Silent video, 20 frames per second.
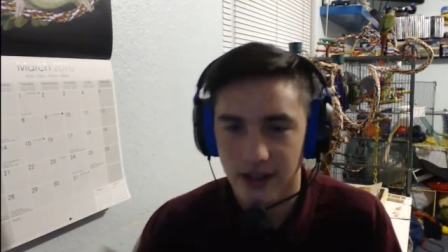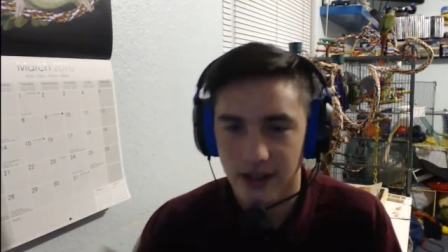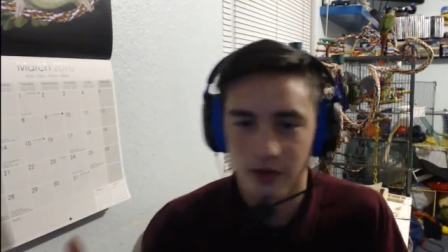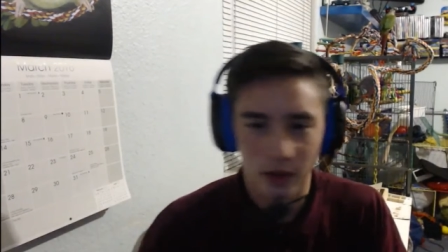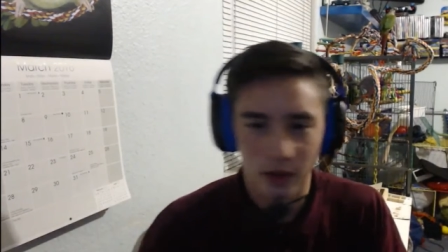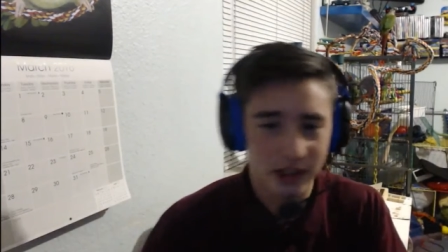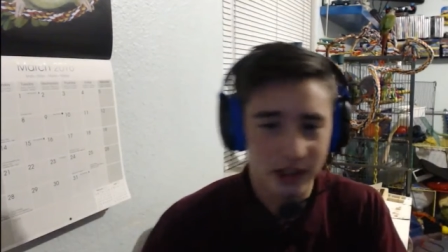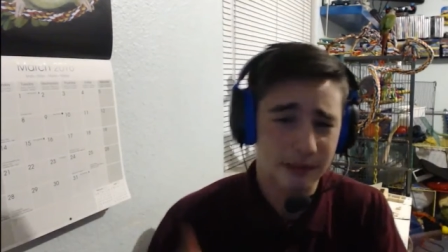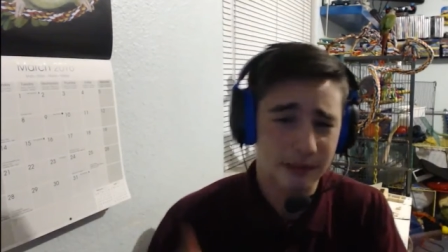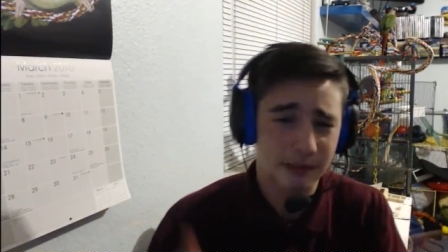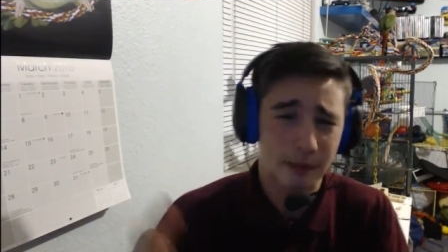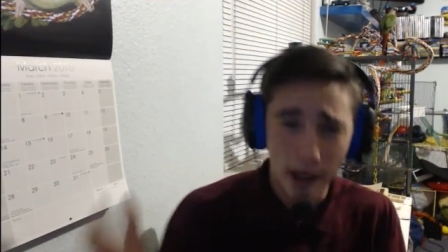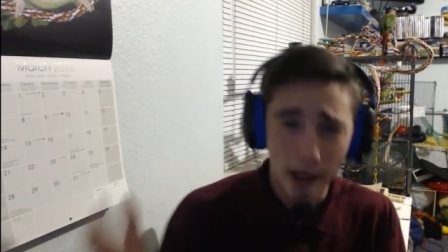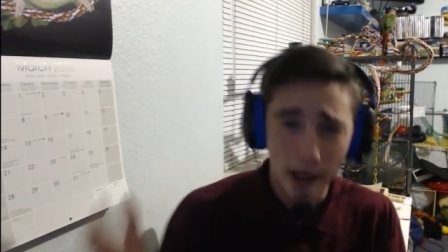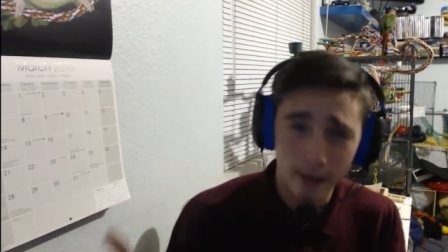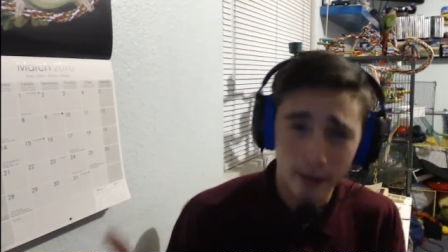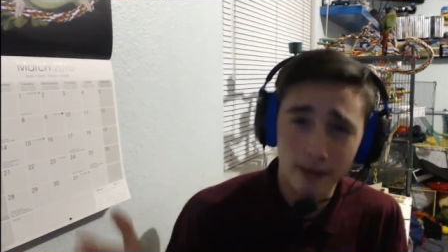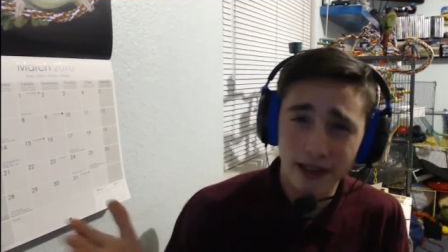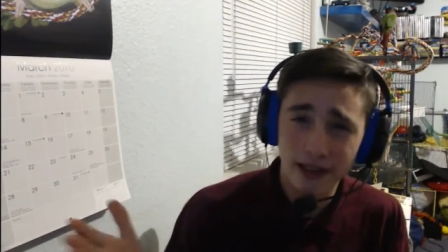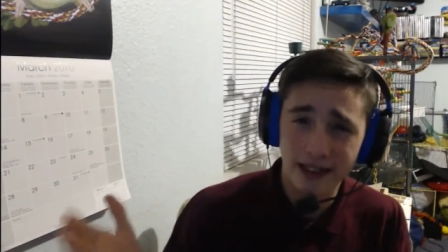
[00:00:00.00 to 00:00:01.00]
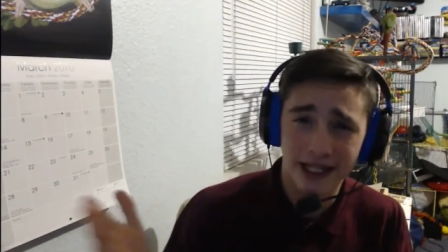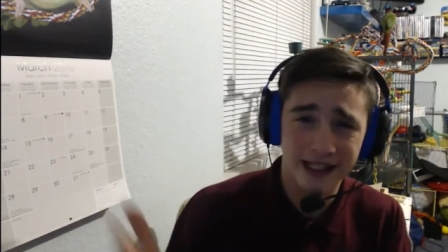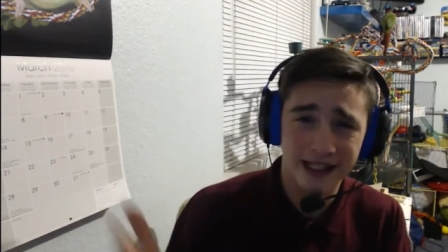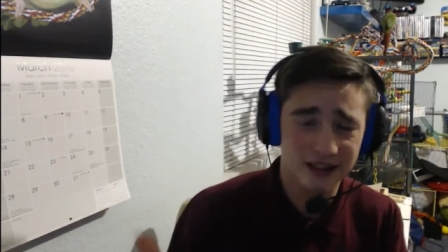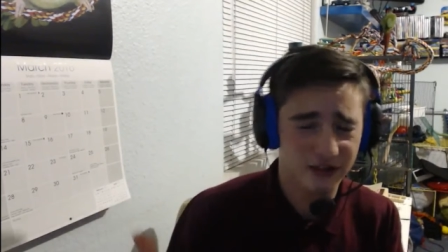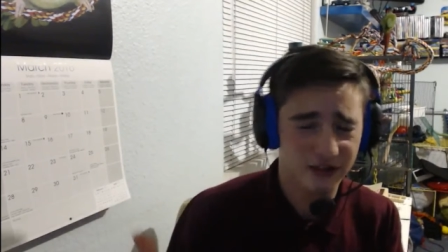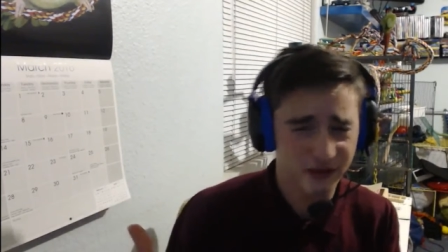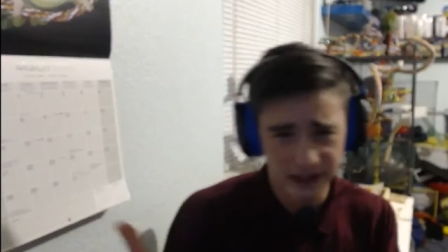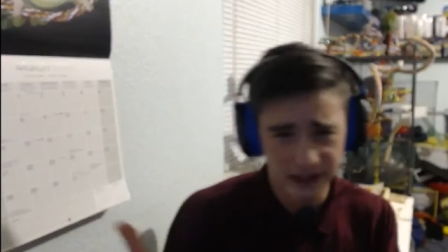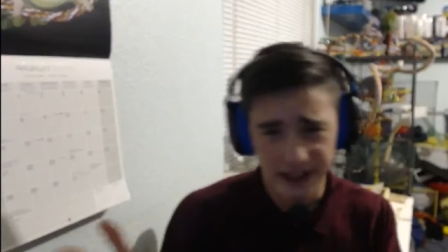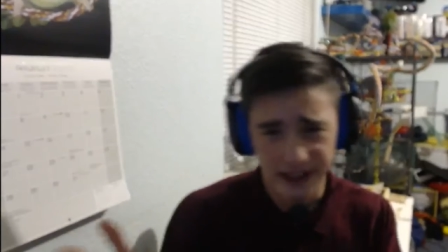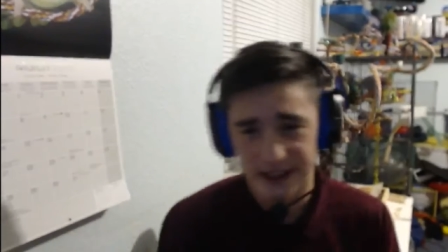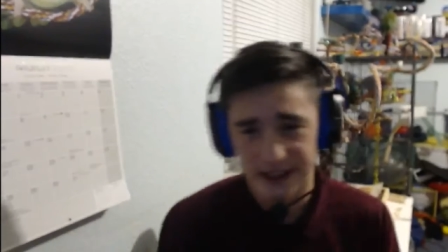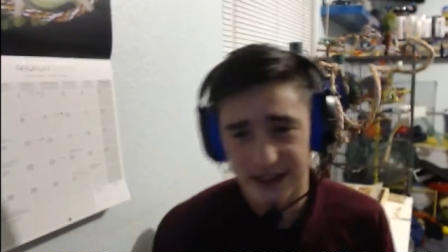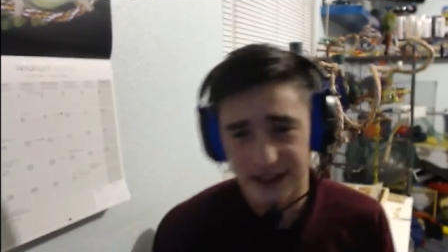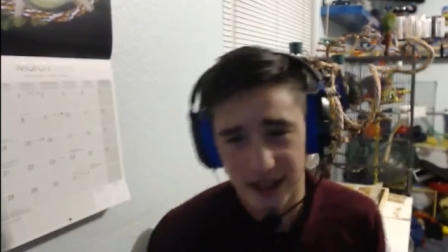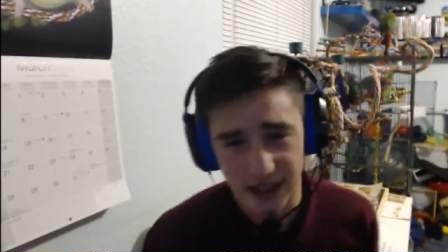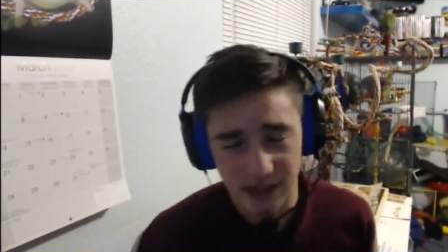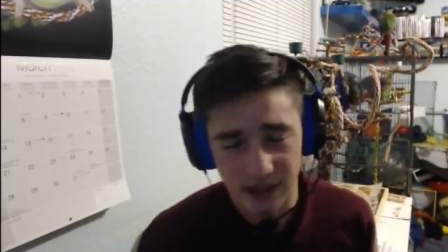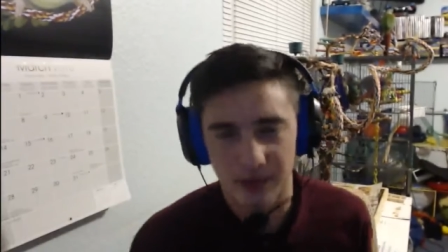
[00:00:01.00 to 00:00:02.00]
So I should probably like the
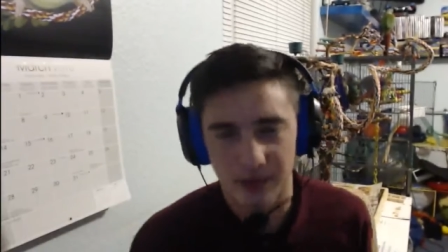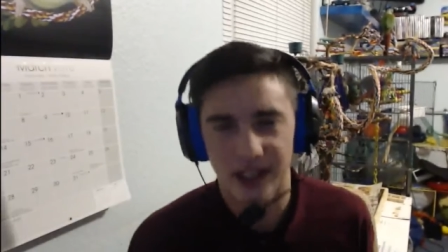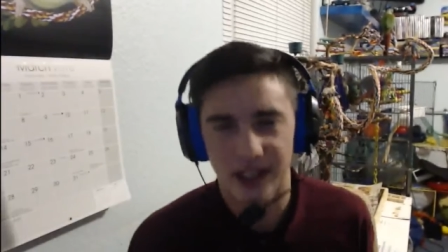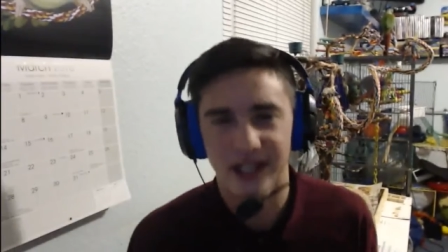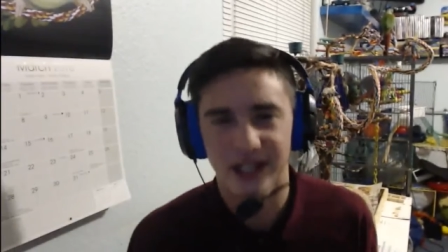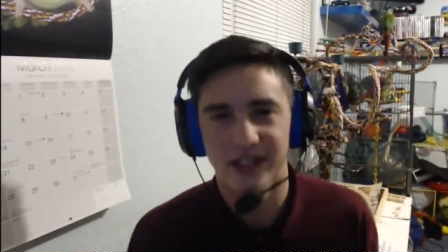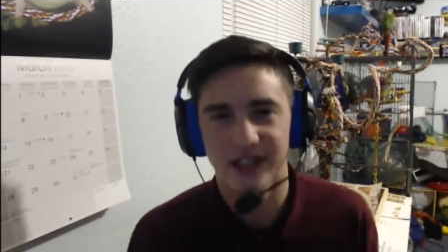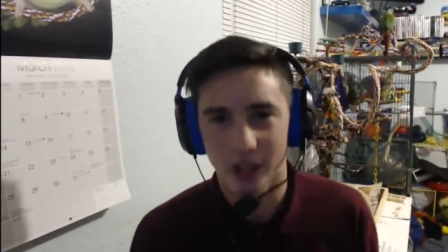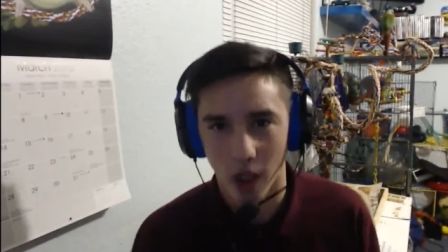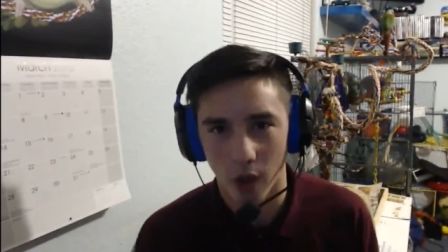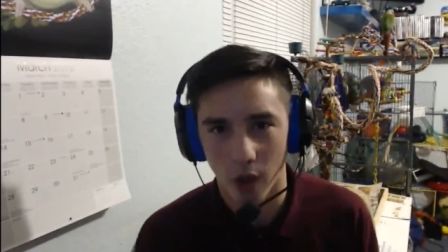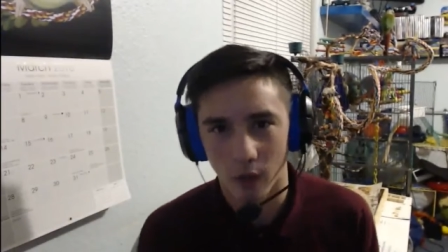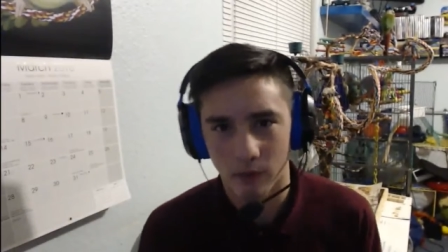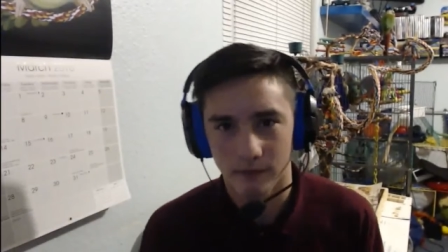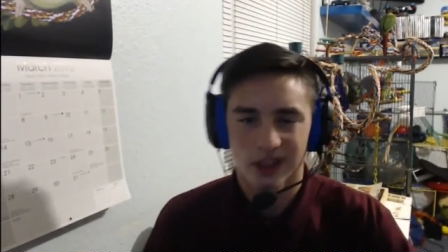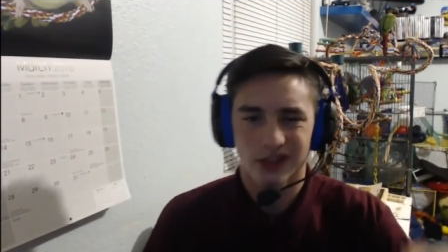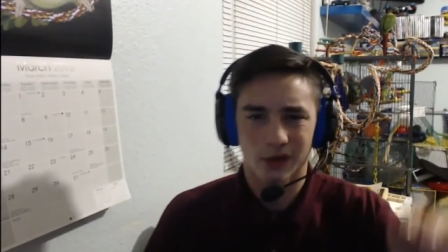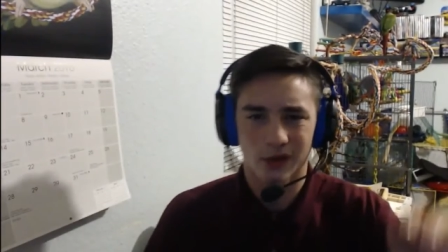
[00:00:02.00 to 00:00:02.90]
Phoenix Suns, but I don't.